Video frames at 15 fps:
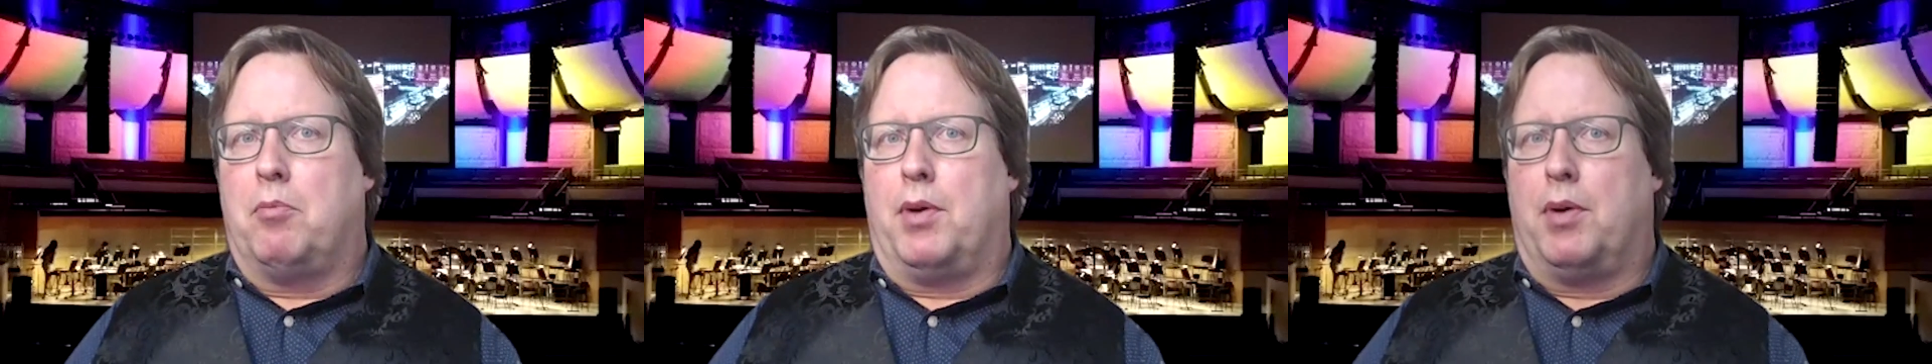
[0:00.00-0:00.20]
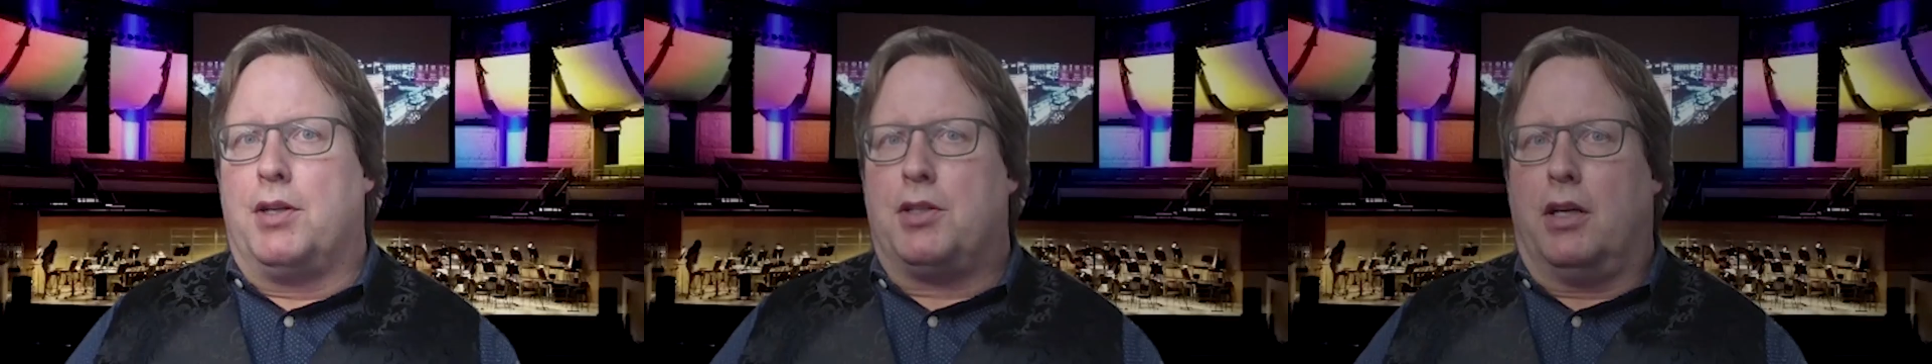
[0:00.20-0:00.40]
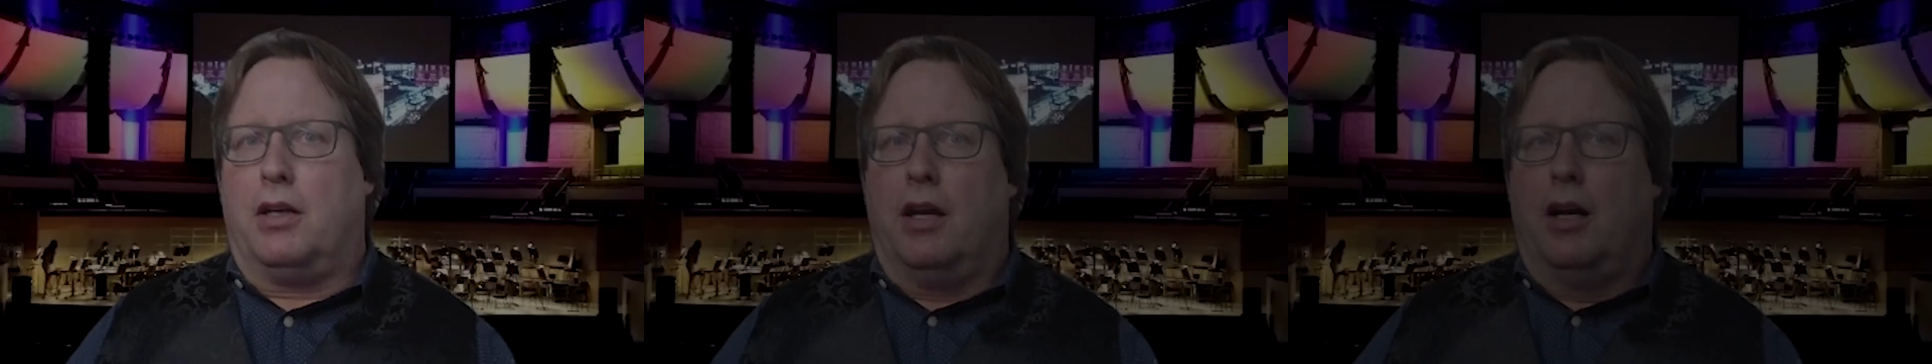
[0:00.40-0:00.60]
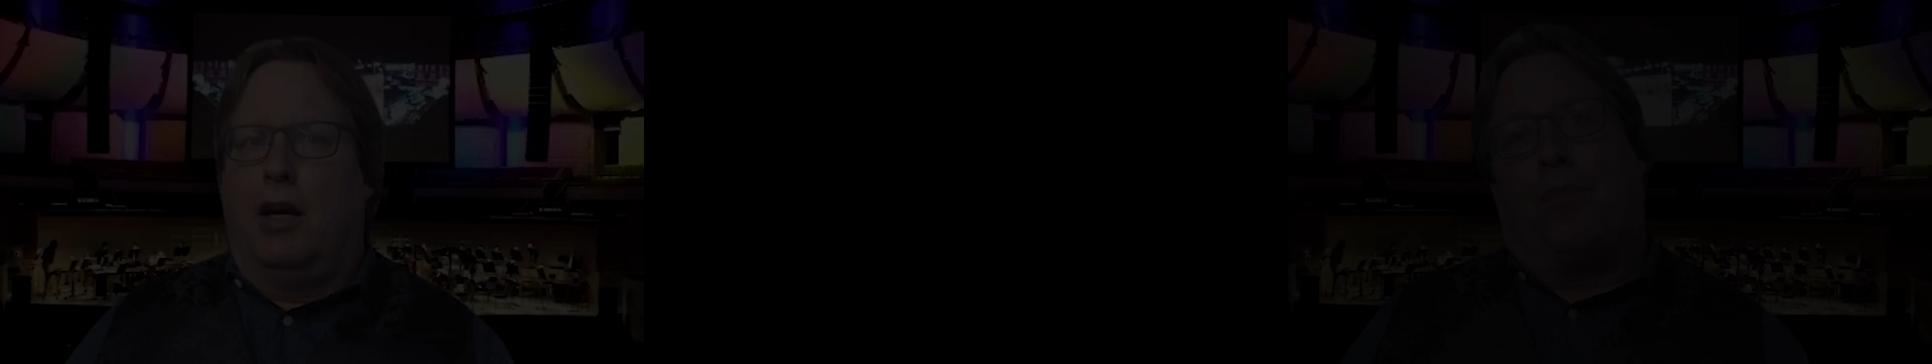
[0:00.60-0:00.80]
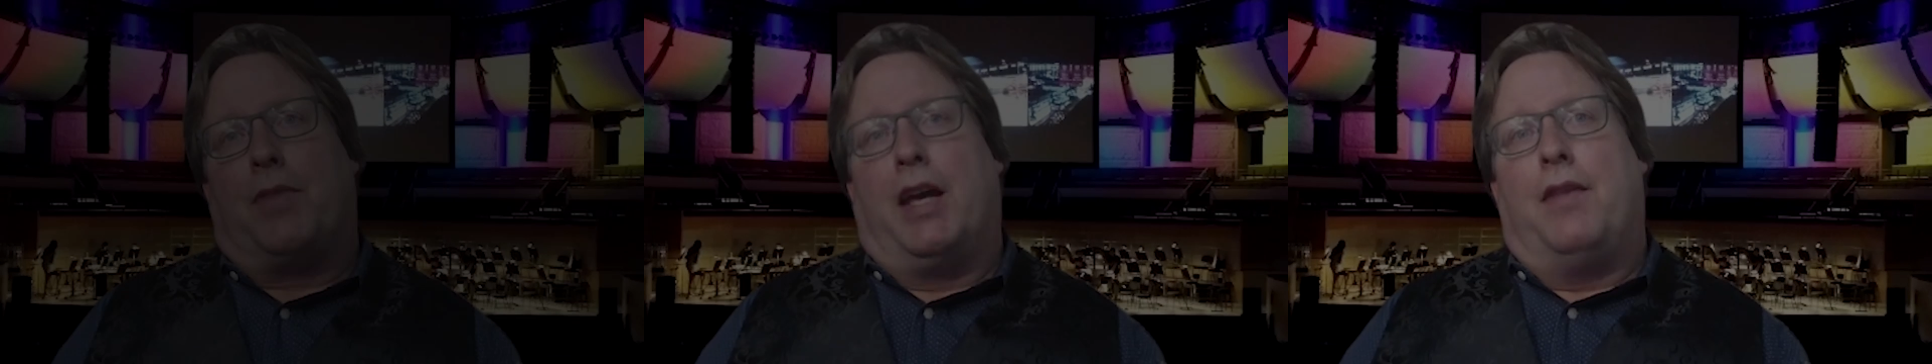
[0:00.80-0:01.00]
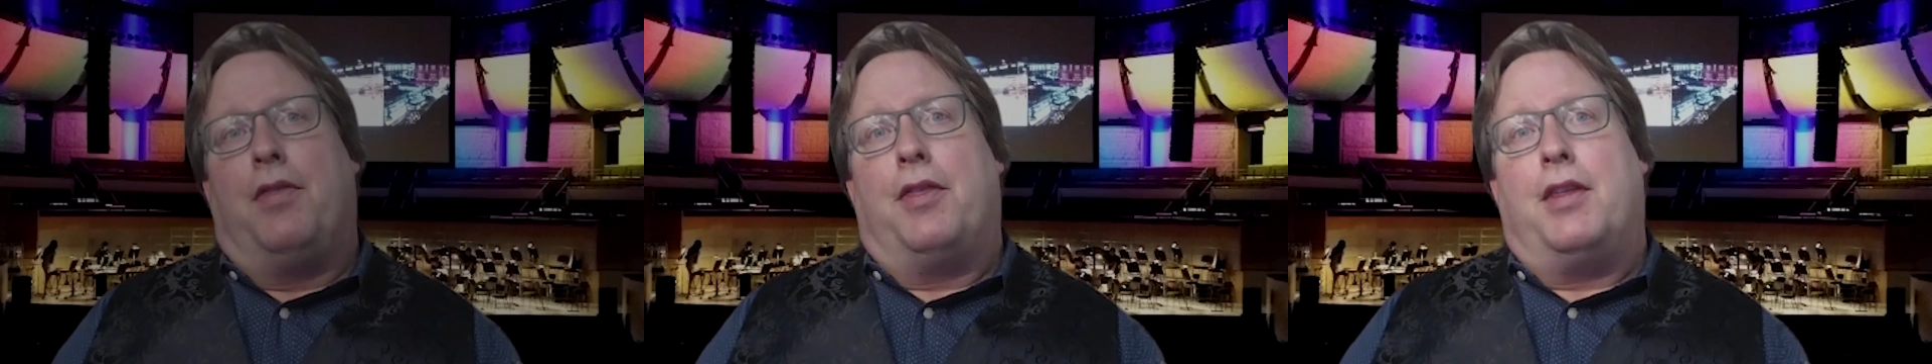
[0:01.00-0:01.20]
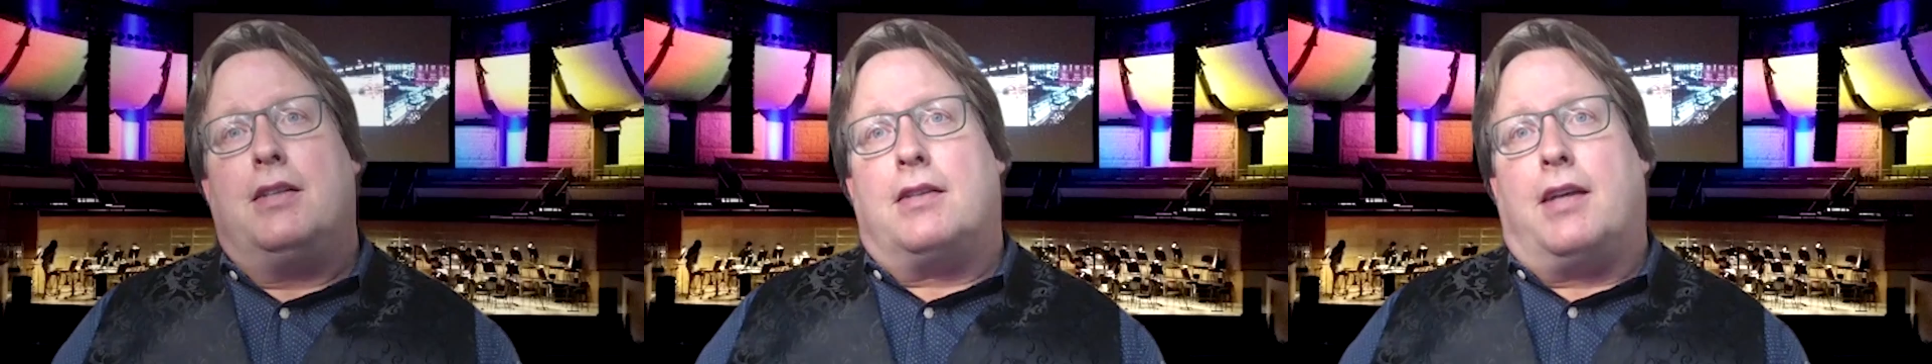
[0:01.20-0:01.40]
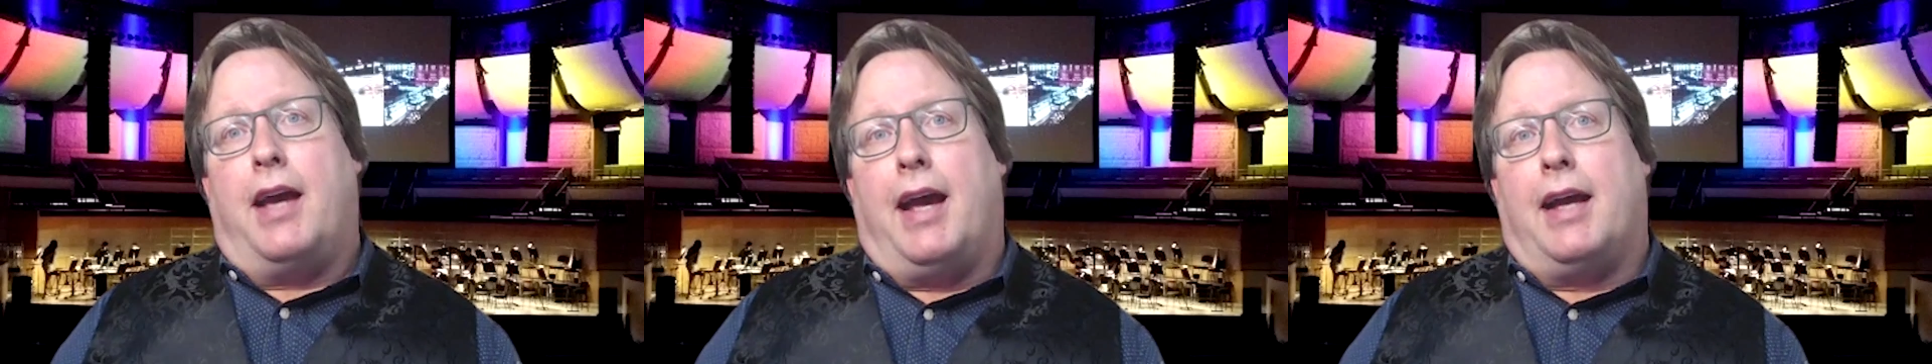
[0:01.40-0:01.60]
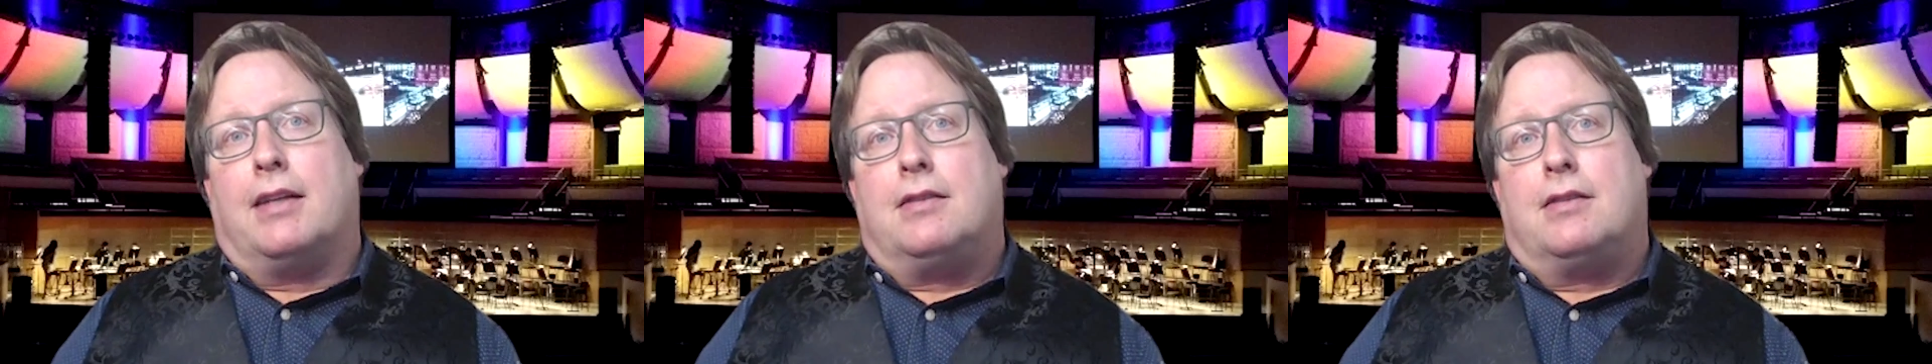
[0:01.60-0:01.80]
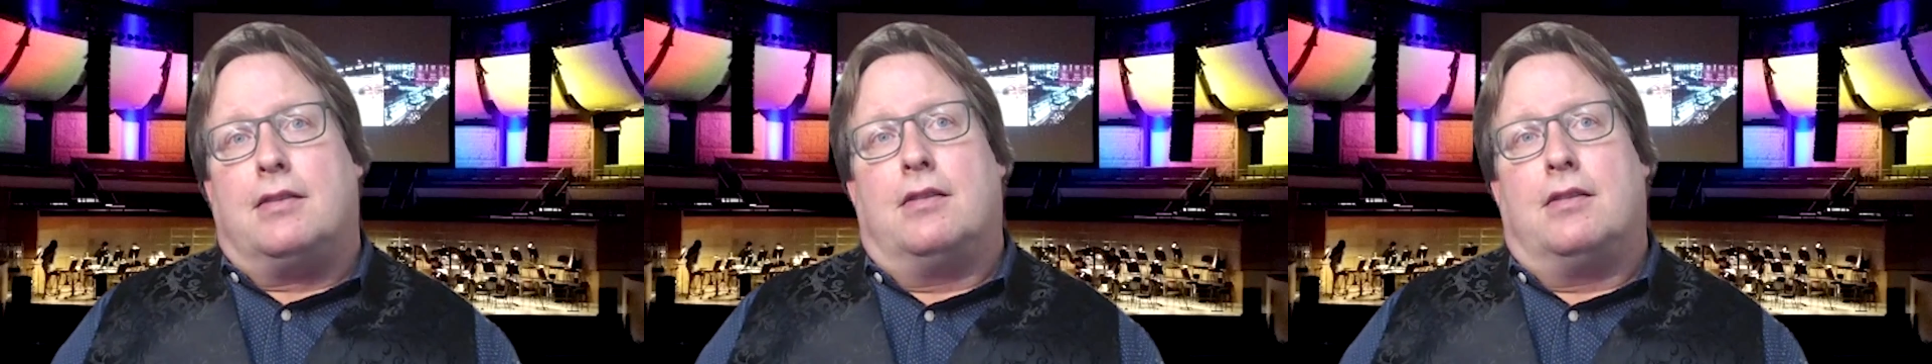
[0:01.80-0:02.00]
budget. In this
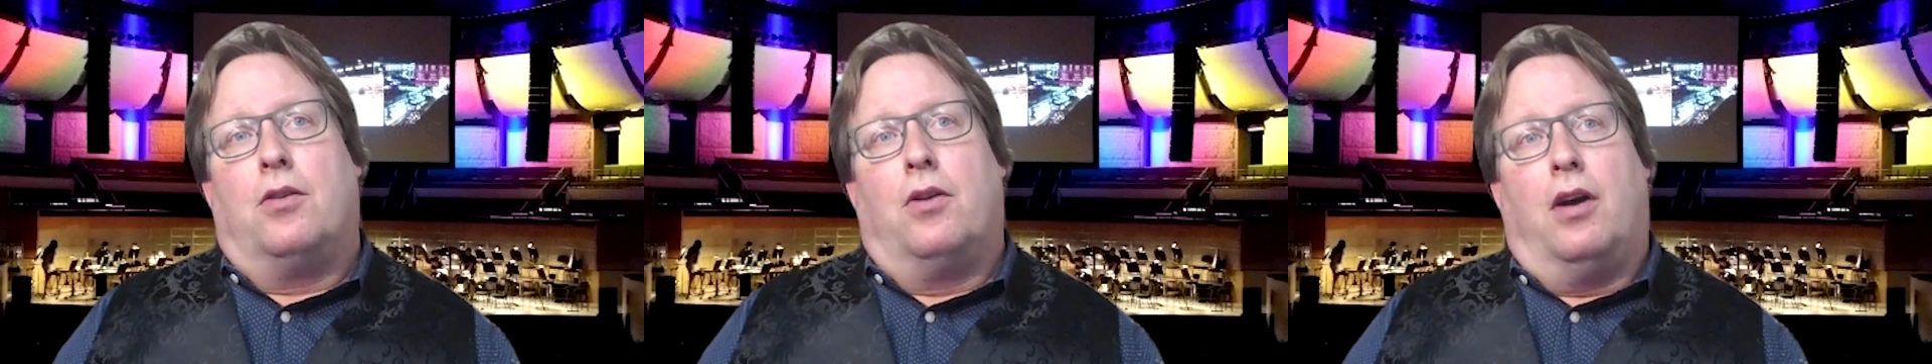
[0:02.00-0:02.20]
case,